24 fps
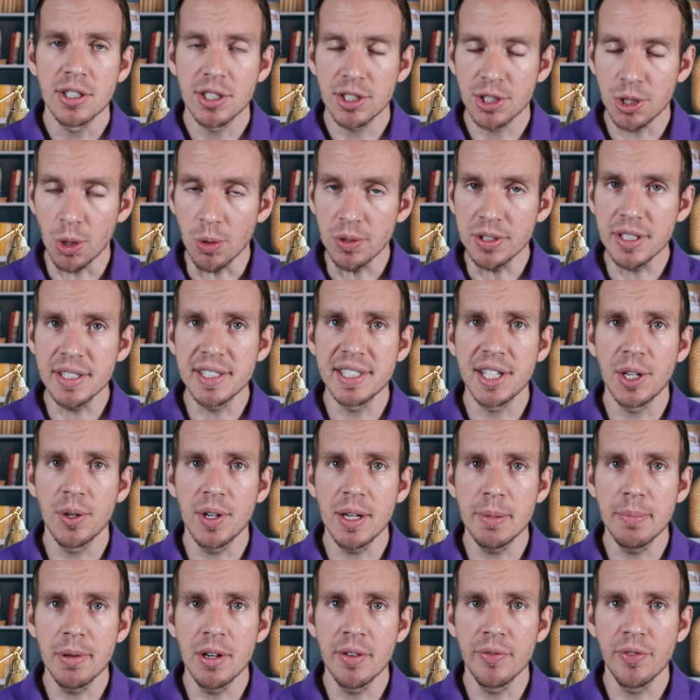Social
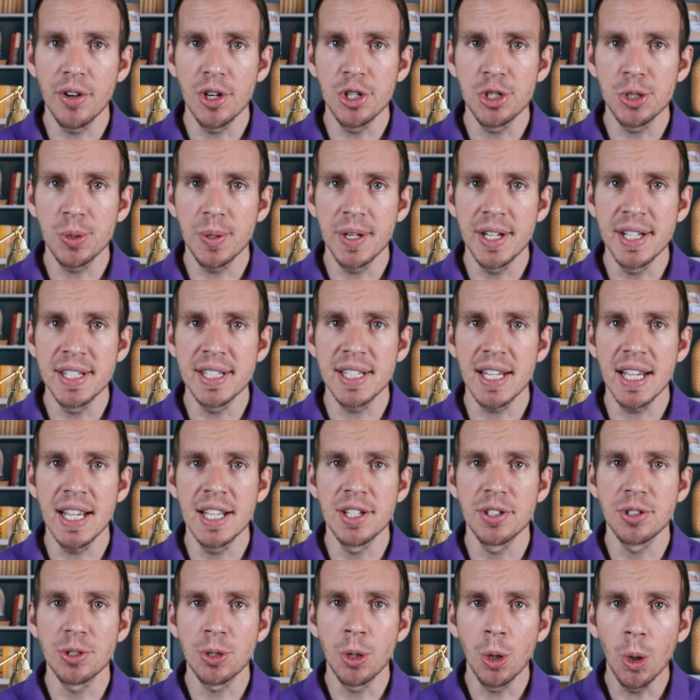Security beneficiaries
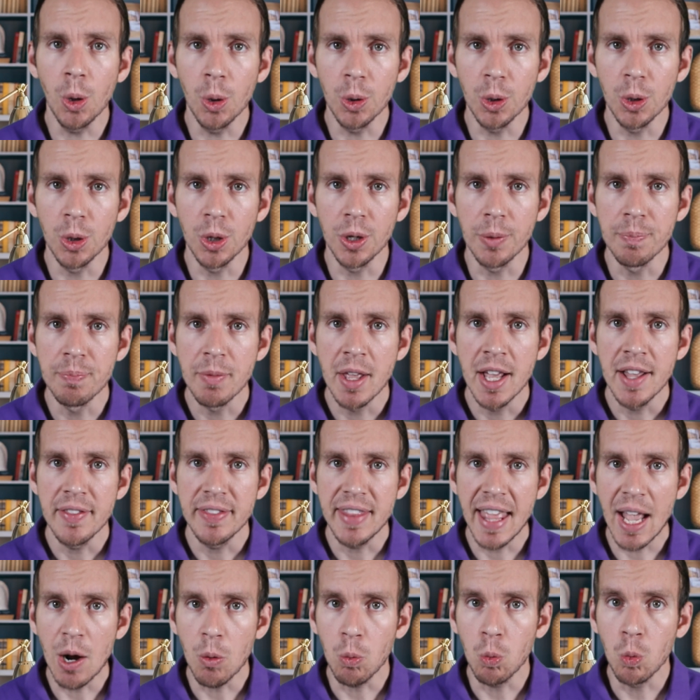in total
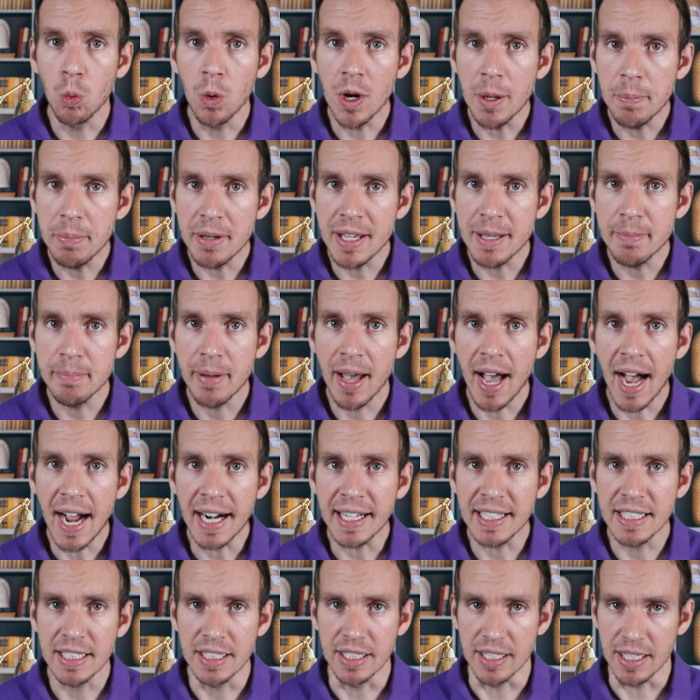that would be
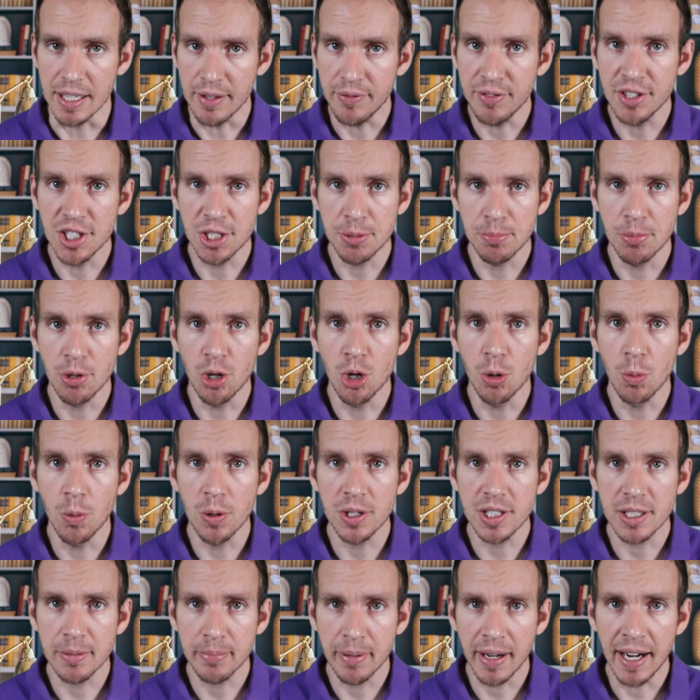impacted if this bill
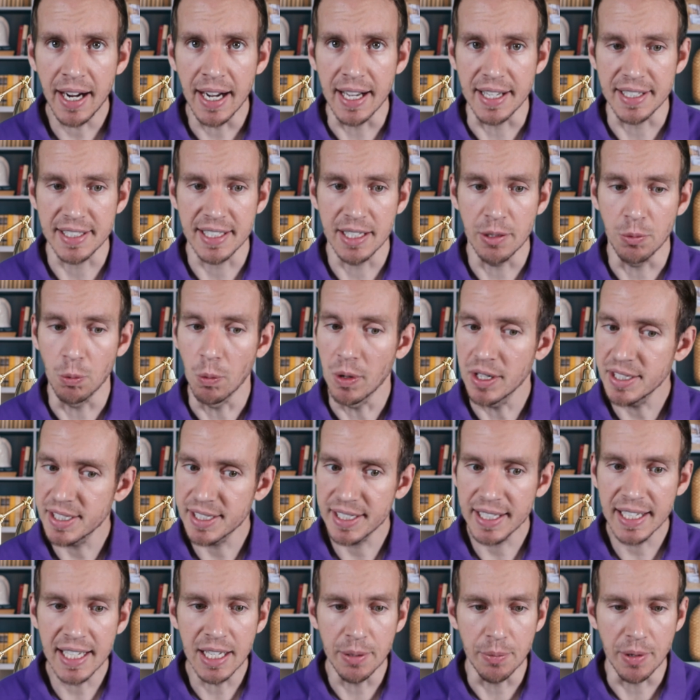were to pass. And
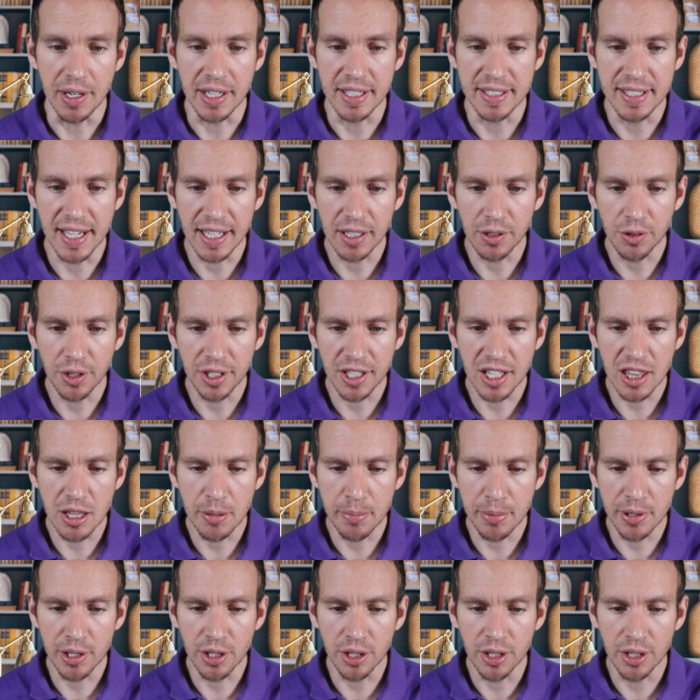once again, we can take a look at the
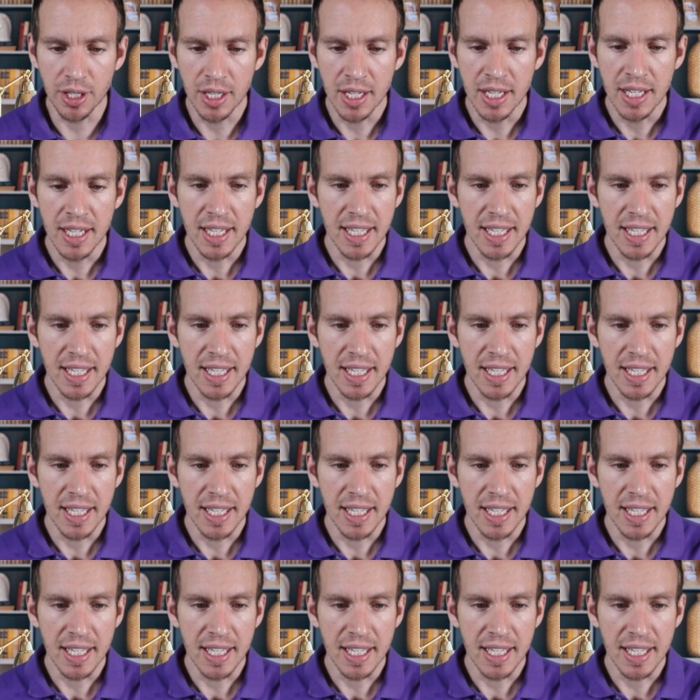bill